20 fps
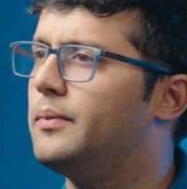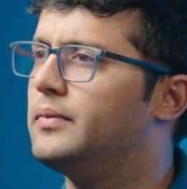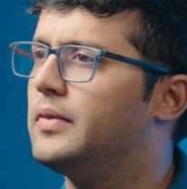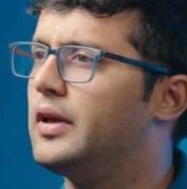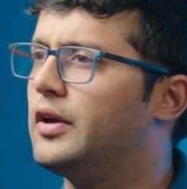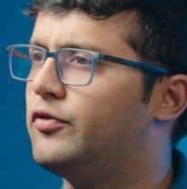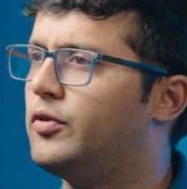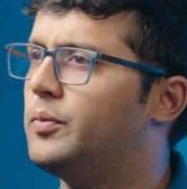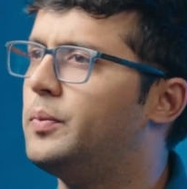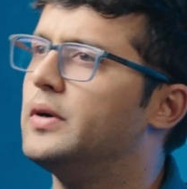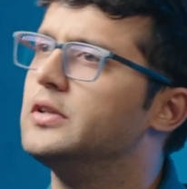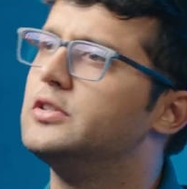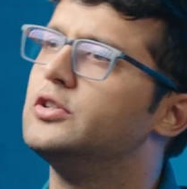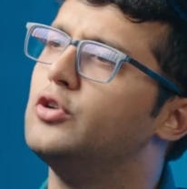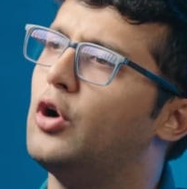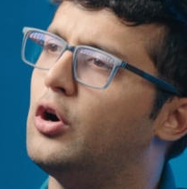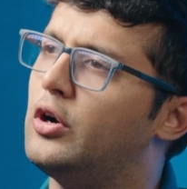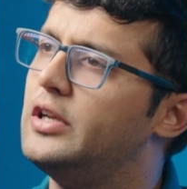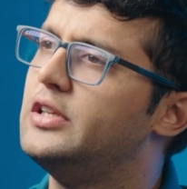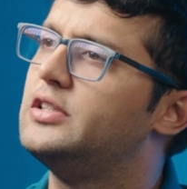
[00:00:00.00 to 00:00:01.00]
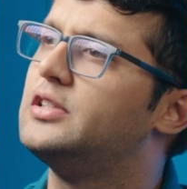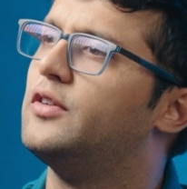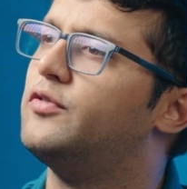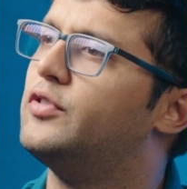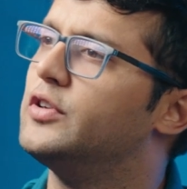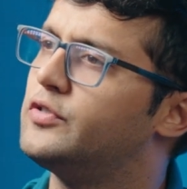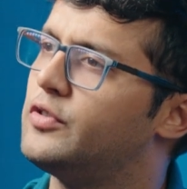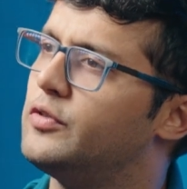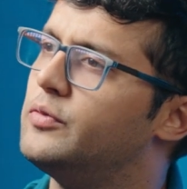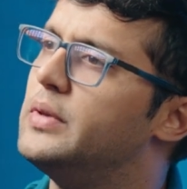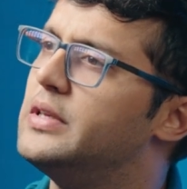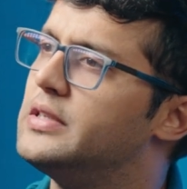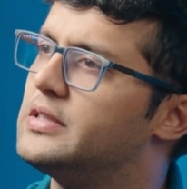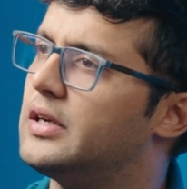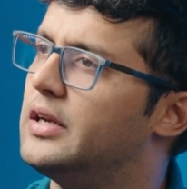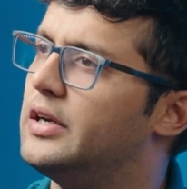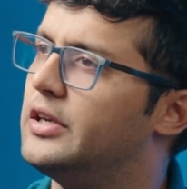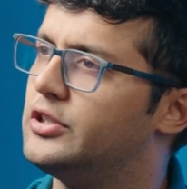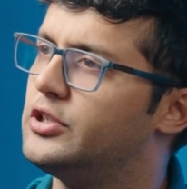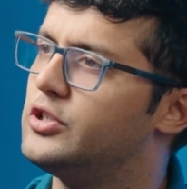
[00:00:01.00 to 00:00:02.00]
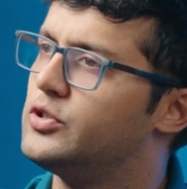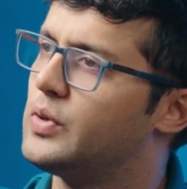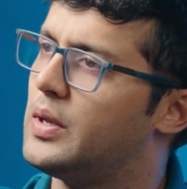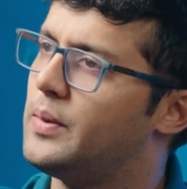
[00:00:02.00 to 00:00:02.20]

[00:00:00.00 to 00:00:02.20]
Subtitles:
If a person already suffers from these conditions